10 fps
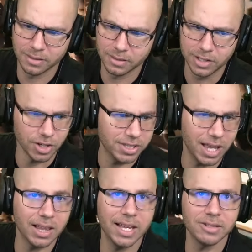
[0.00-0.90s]
Did y'all see
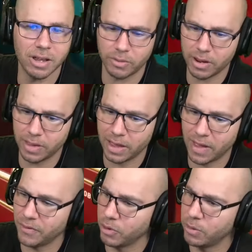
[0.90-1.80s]
that laser? That red,
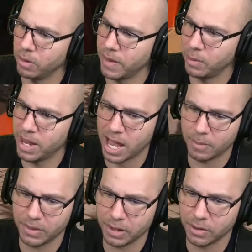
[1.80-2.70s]
not the red one that we had,
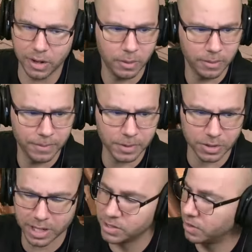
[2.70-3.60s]
but the green one. There's a
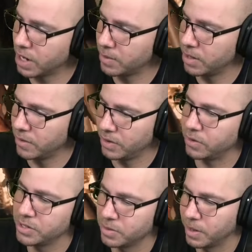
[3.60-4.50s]
laser on there. I think there
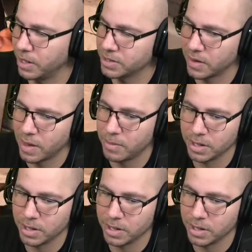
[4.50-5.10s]
is somebody inside that.